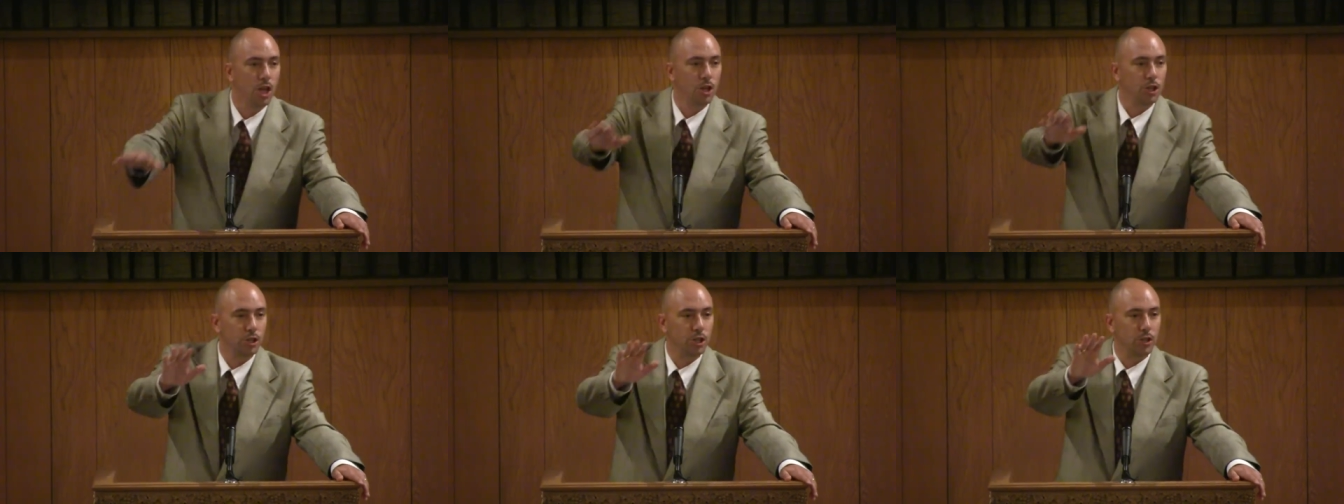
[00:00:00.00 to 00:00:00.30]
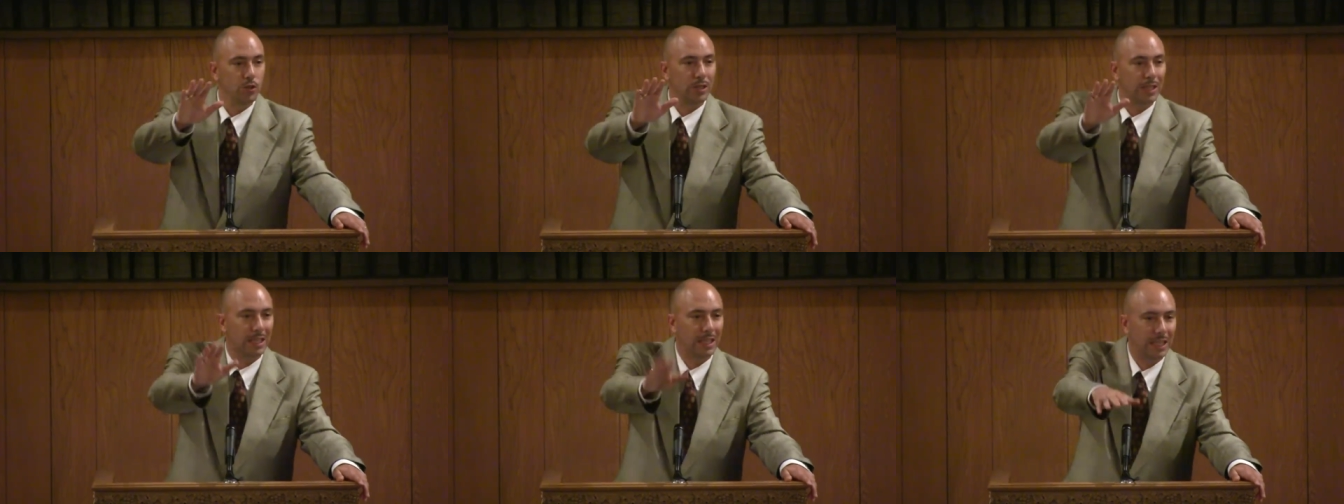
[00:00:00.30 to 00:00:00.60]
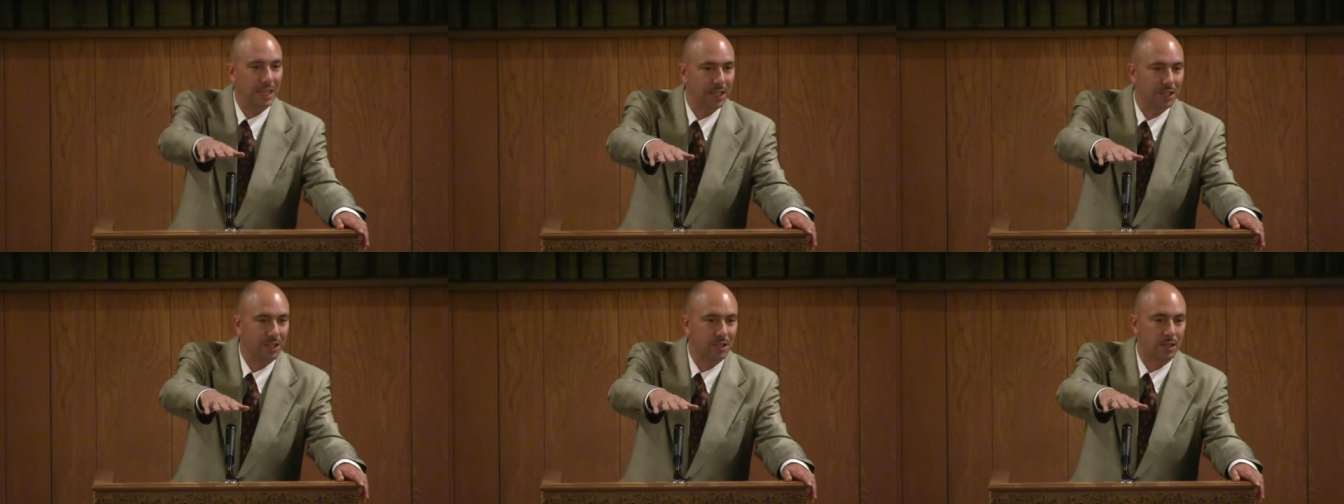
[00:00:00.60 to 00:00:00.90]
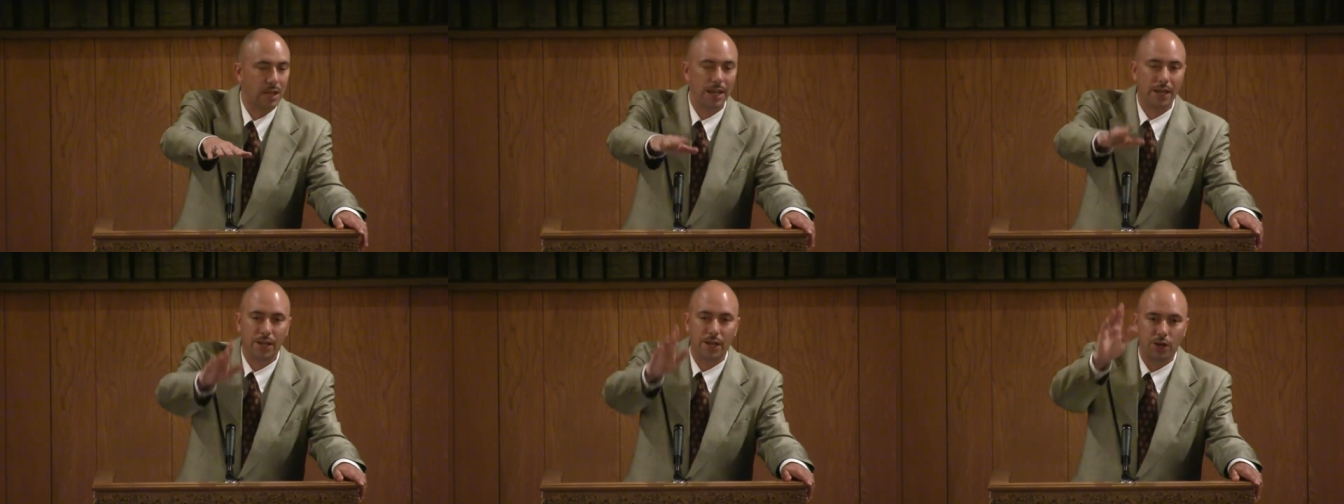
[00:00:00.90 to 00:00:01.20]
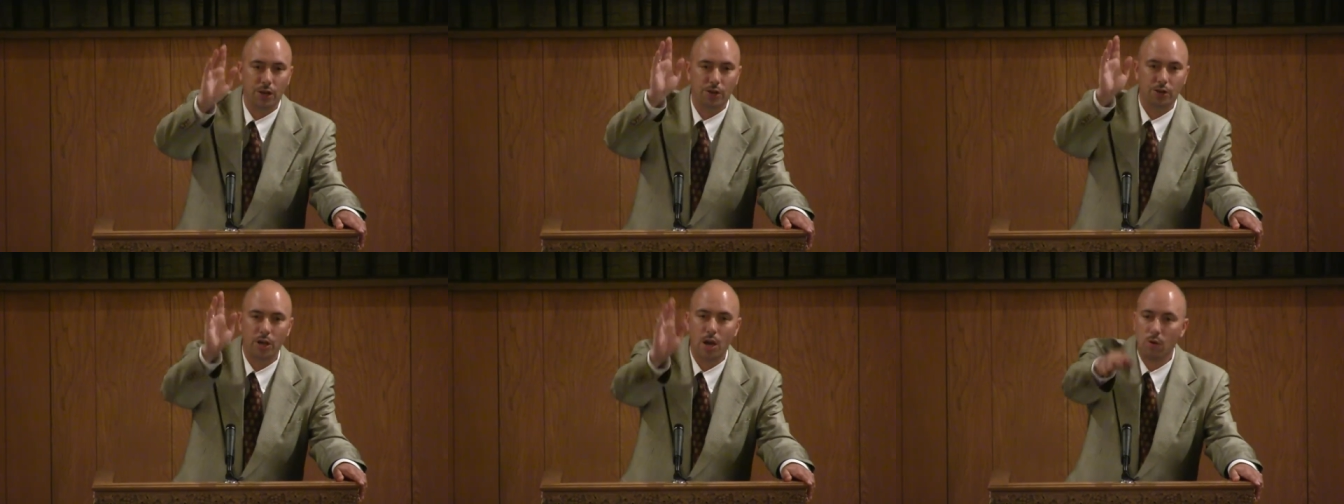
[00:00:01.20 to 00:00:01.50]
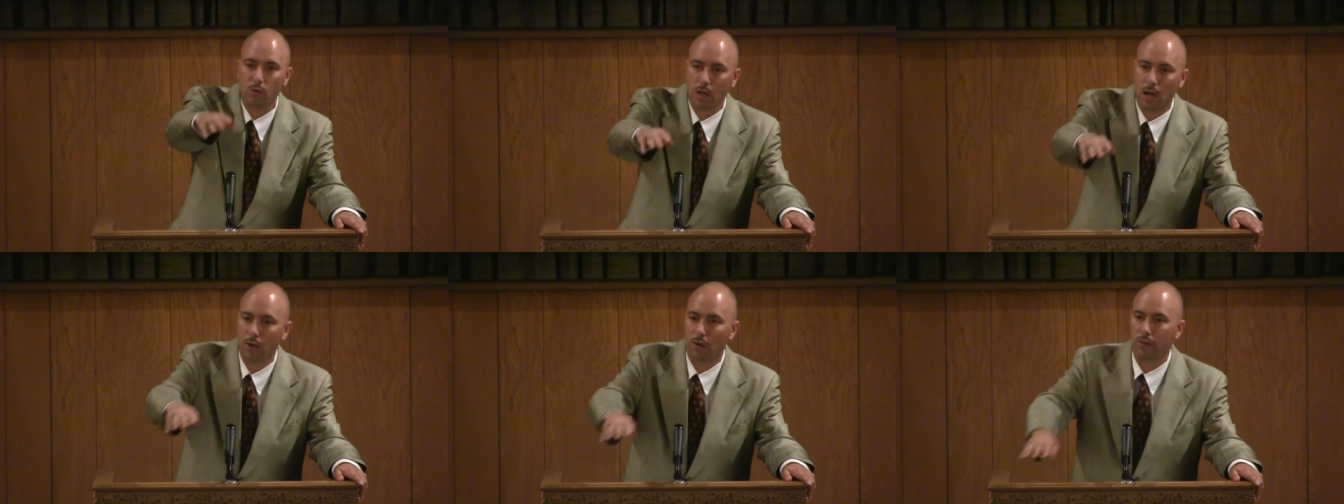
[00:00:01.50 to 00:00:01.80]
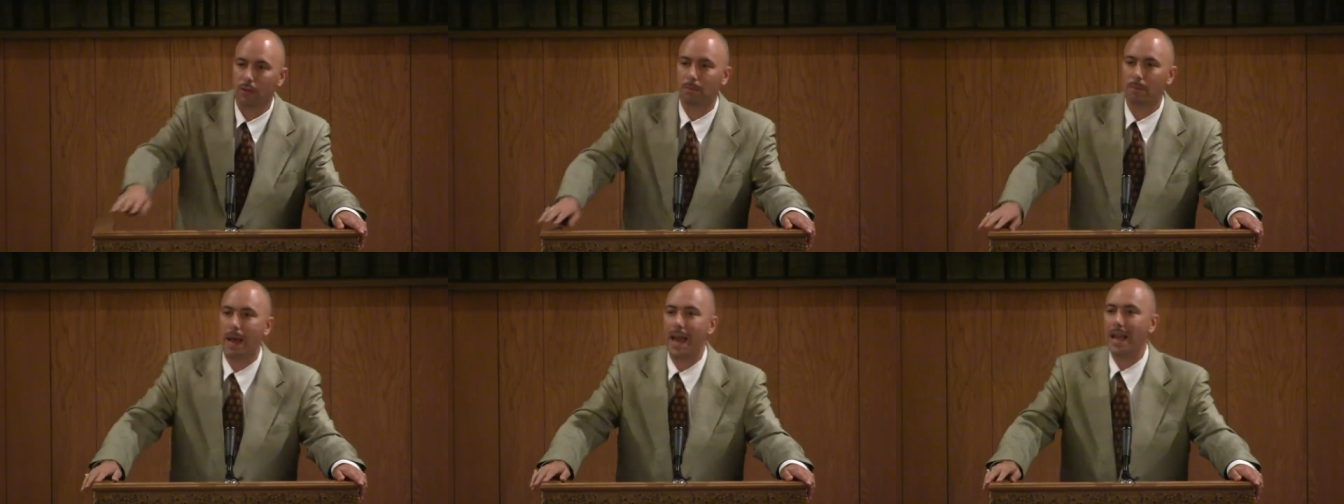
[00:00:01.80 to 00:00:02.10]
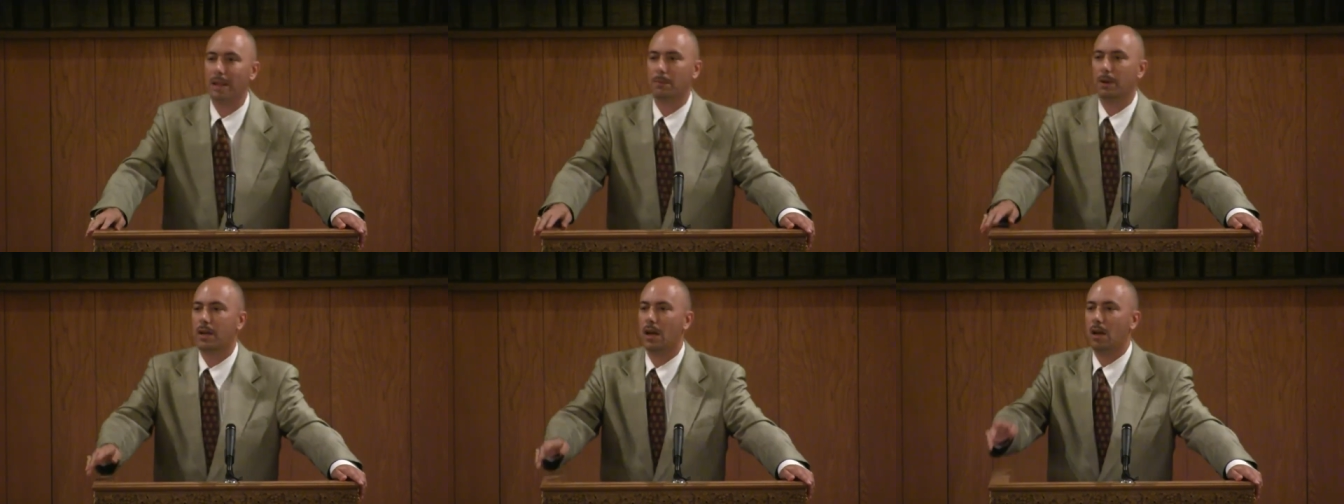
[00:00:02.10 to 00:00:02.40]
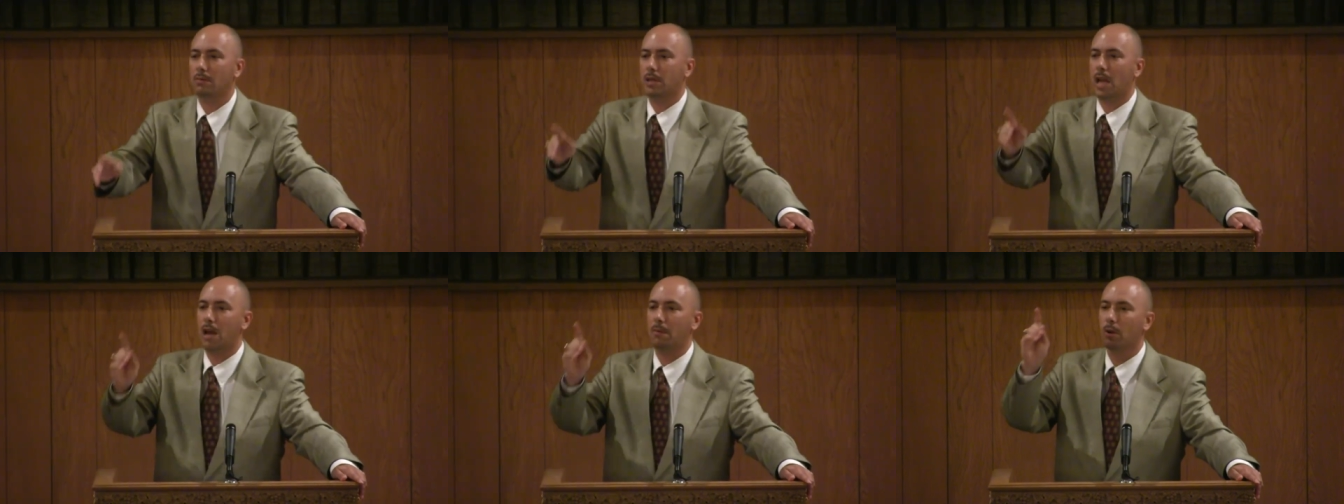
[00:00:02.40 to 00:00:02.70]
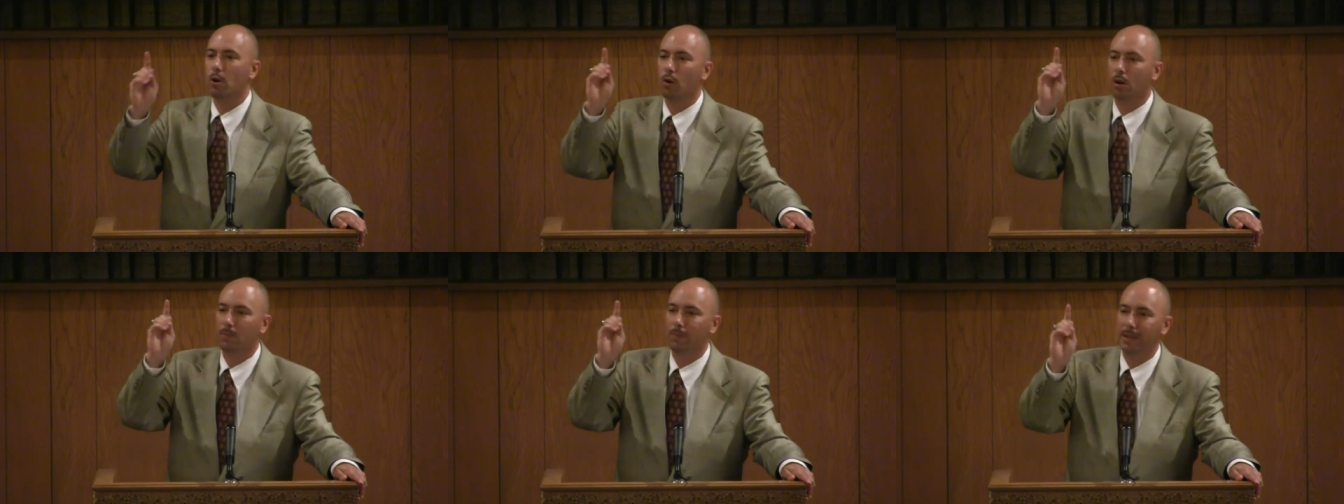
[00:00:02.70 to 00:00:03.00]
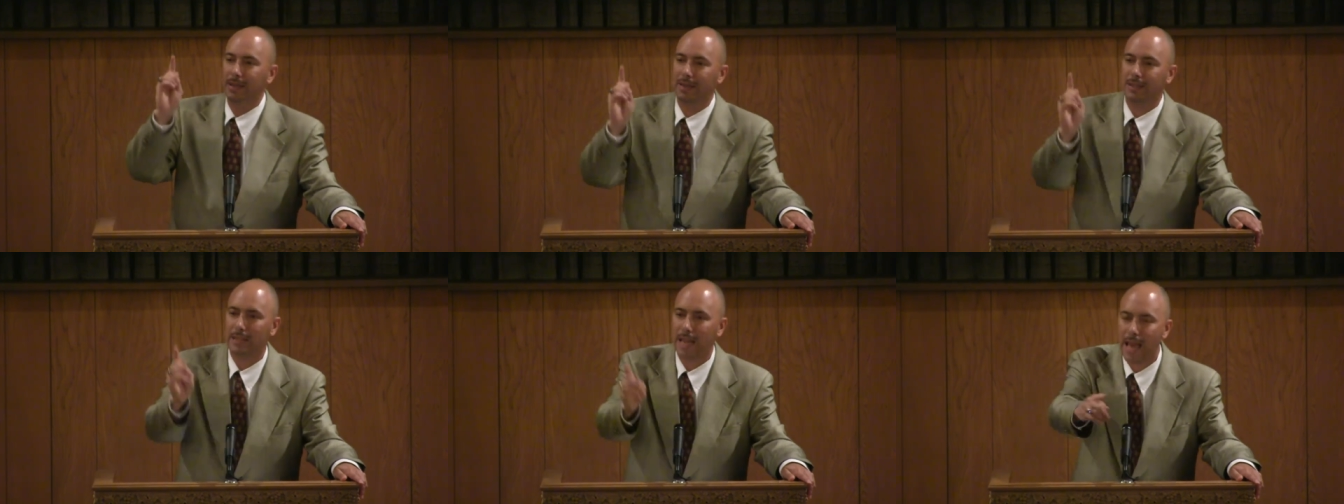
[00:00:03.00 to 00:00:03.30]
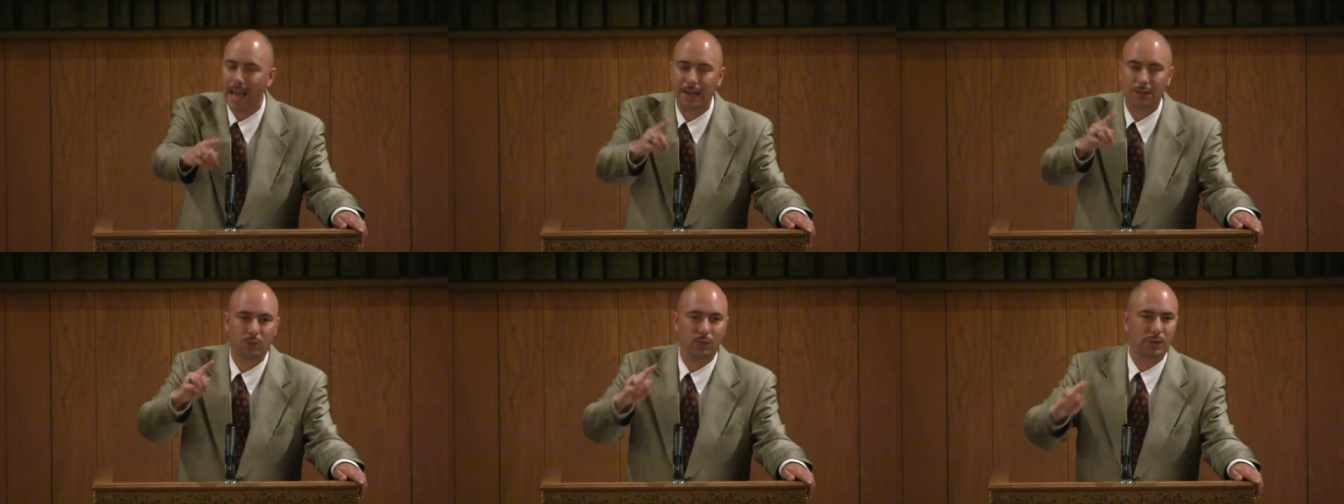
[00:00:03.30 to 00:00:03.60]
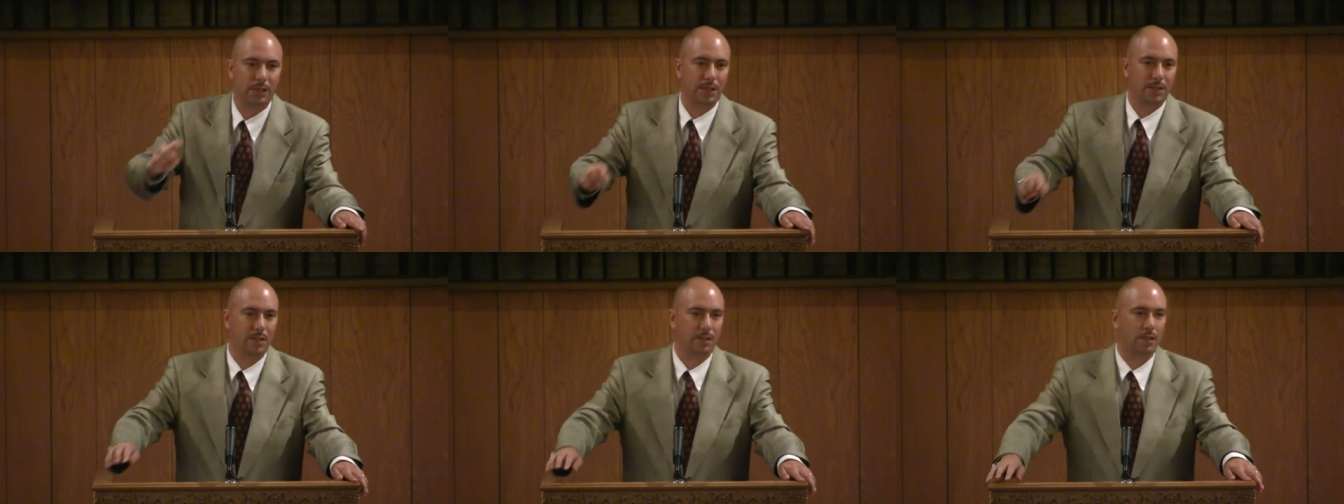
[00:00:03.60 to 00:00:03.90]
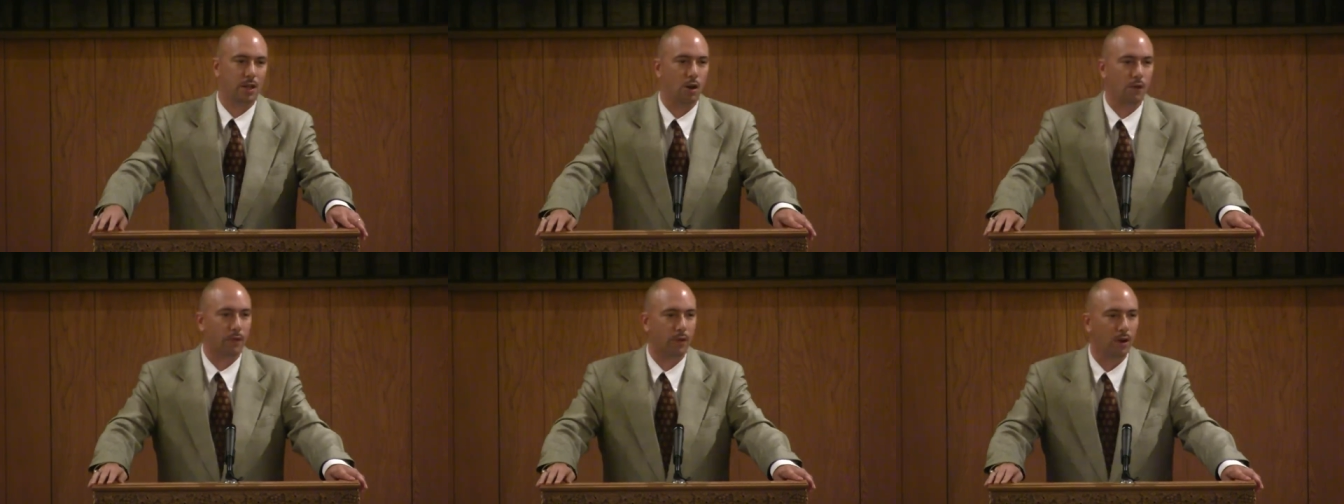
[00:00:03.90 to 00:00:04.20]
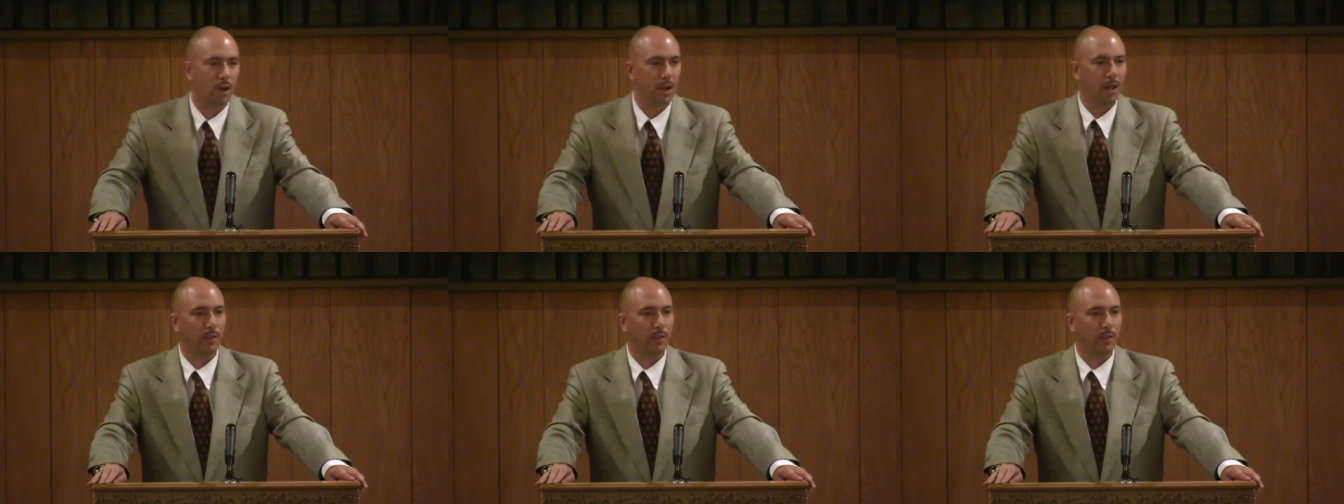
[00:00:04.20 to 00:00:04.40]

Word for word: You and the kids stay here. Don't go to the back because I'm going to be attacked when this is over.